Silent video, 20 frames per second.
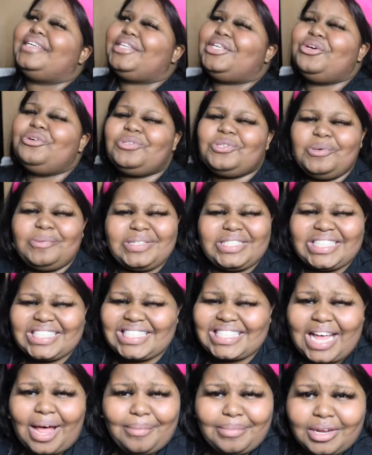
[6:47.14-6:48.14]
YouTube is
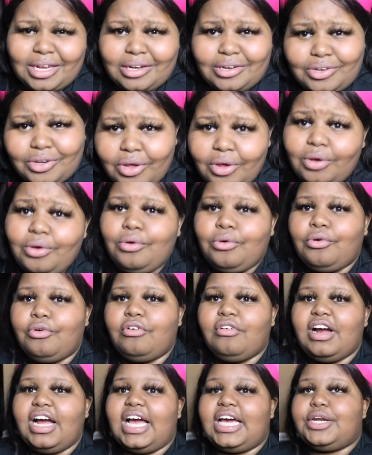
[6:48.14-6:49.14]
just something to
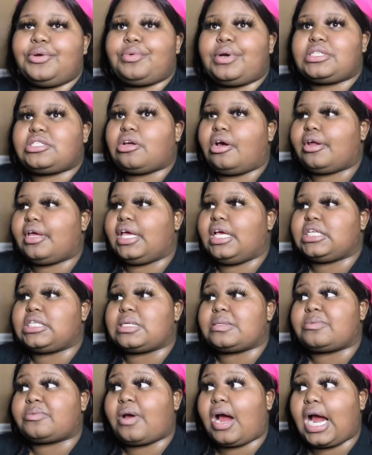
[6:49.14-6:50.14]
do. And when I started
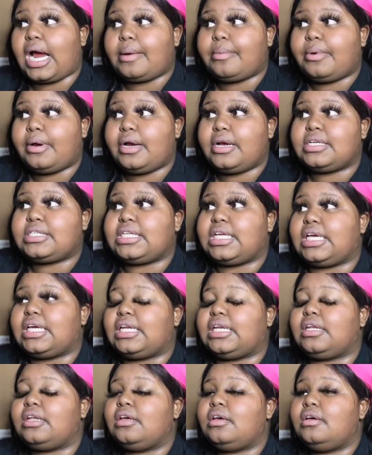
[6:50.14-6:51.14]
getting subscribers
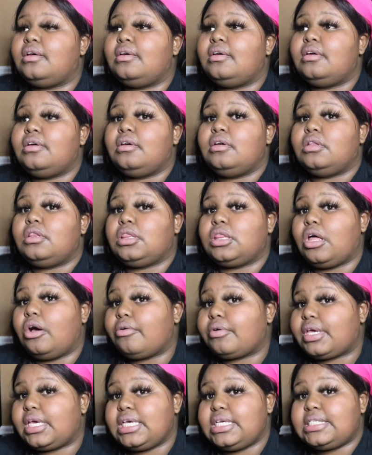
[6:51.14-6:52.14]
and
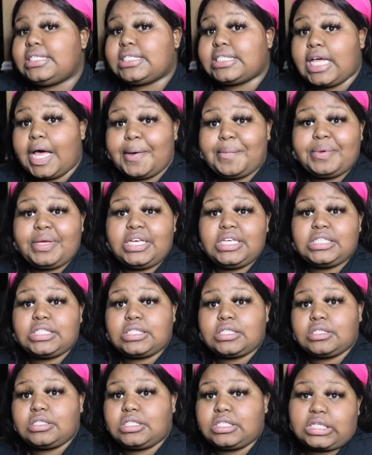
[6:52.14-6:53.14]
low-key
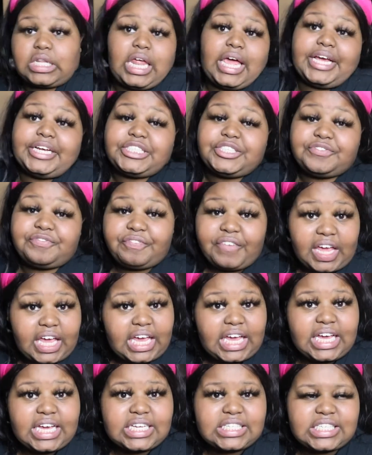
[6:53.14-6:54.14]
subbies /
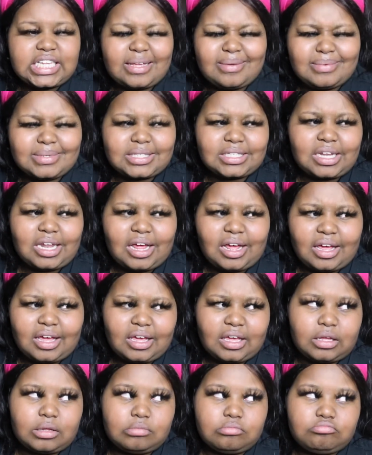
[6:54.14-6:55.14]
fans, it was
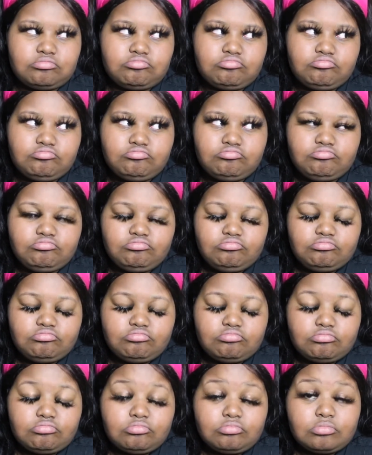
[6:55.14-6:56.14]
like,
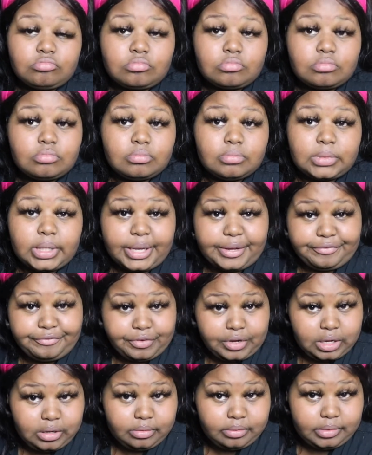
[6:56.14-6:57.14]
they
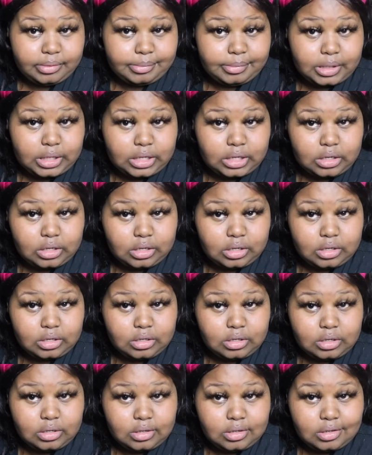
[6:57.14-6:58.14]
fuck with me.
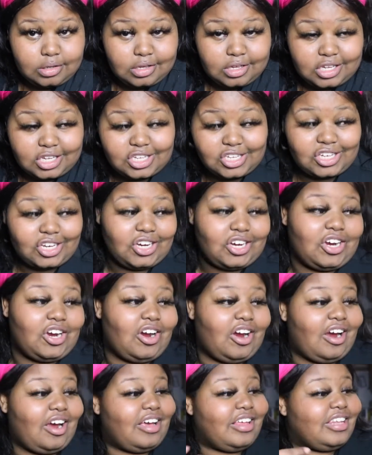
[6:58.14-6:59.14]
Your
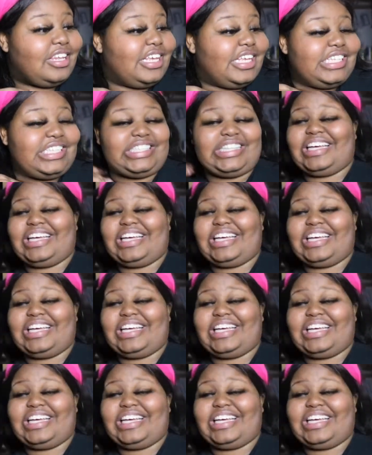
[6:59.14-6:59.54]
girl is